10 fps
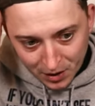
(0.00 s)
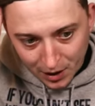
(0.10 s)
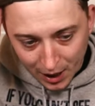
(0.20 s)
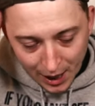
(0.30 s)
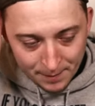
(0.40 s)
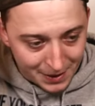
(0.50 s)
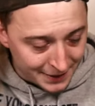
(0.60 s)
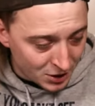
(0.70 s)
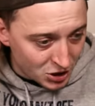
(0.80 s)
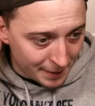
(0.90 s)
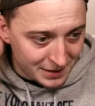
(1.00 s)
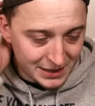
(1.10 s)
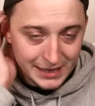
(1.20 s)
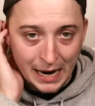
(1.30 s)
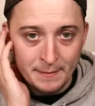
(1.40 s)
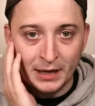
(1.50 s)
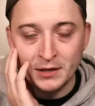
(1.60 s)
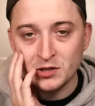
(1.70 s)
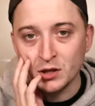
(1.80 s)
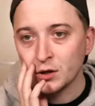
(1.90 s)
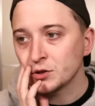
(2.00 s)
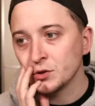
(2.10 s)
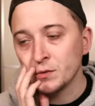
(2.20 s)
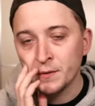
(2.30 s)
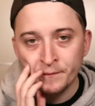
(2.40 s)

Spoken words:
in the Champions League game against Arsenal,